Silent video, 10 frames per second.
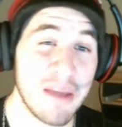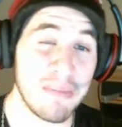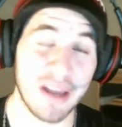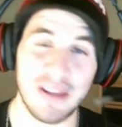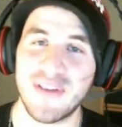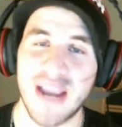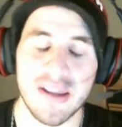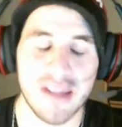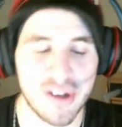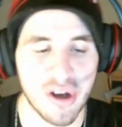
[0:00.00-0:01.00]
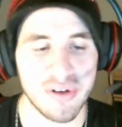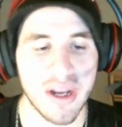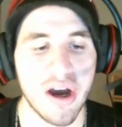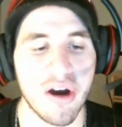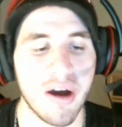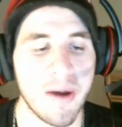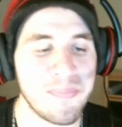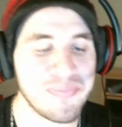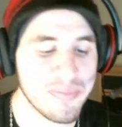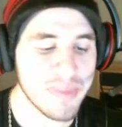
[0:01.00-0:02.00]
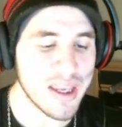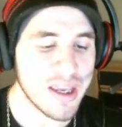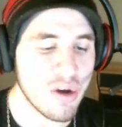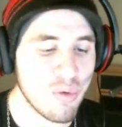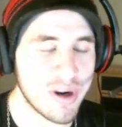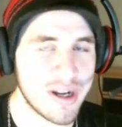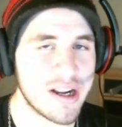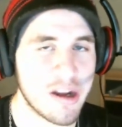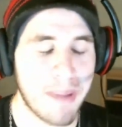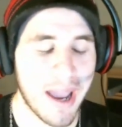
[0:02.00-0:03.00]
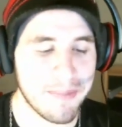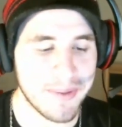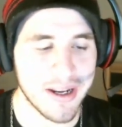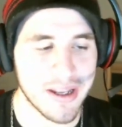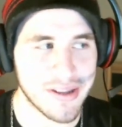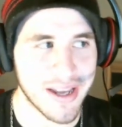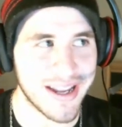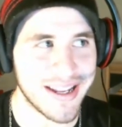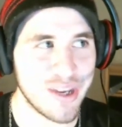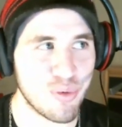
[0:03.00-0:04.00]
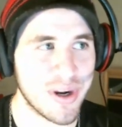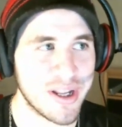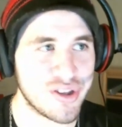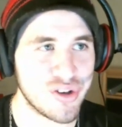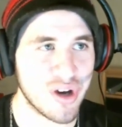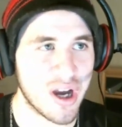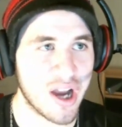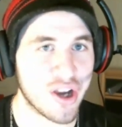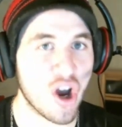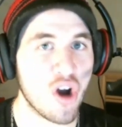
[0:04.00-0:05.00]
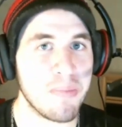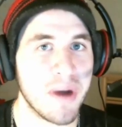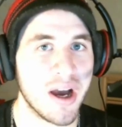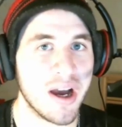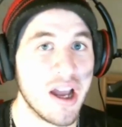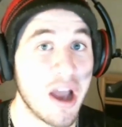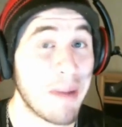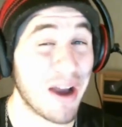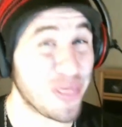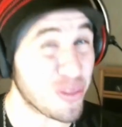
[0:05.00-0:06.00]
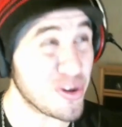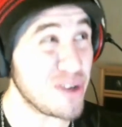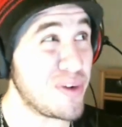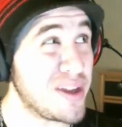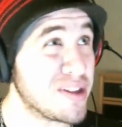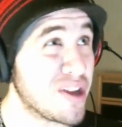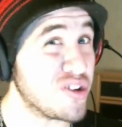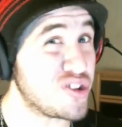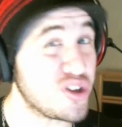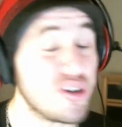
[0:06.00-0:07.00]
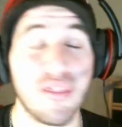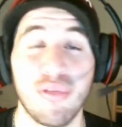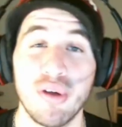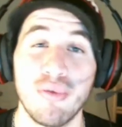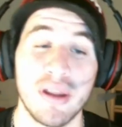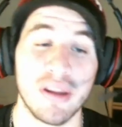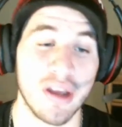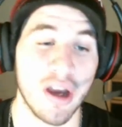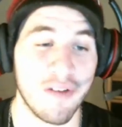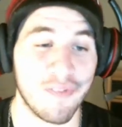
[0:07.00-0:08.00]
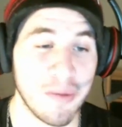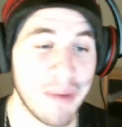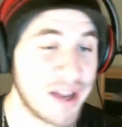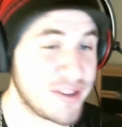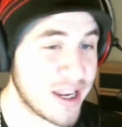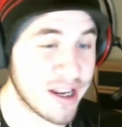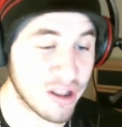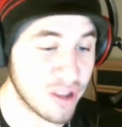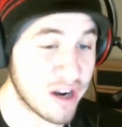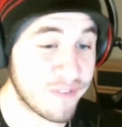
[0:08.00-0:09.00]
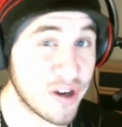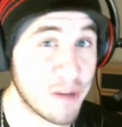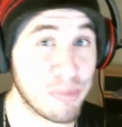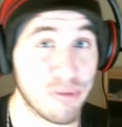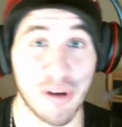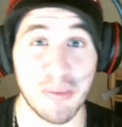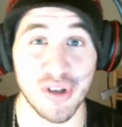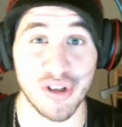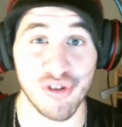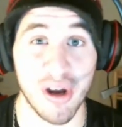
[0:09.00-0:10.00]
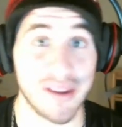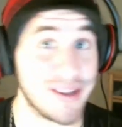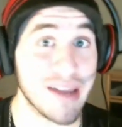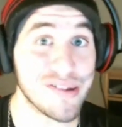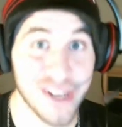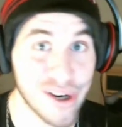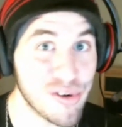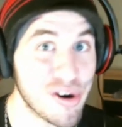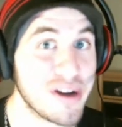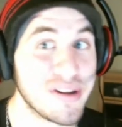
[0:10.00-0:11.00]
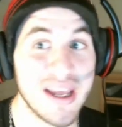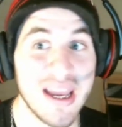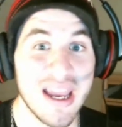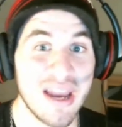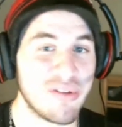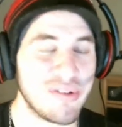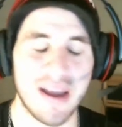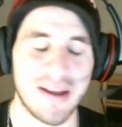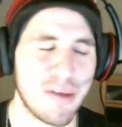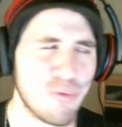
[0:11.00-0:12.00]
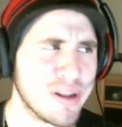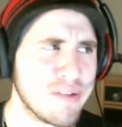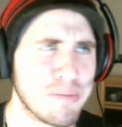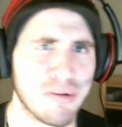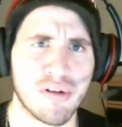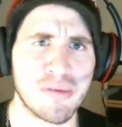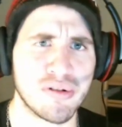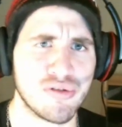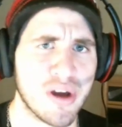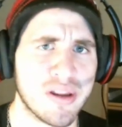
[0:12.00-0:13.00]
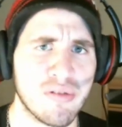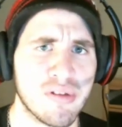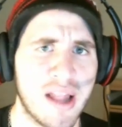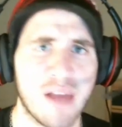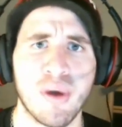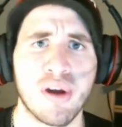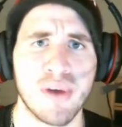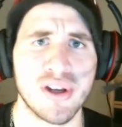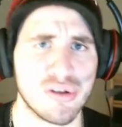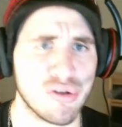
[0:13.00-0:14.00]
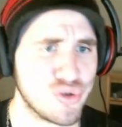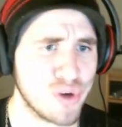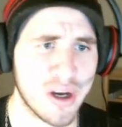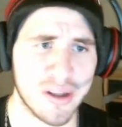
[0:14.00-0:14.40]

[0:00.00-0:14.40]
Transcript: Because if you guys that don't know, what ended up happening is that he went into a coma about 3 weeks ago, 2 to 3 weeks ago, from taking a lot of prescription drugs, not steroids. It wasn't even prescription drugs. It was like recreational drugs.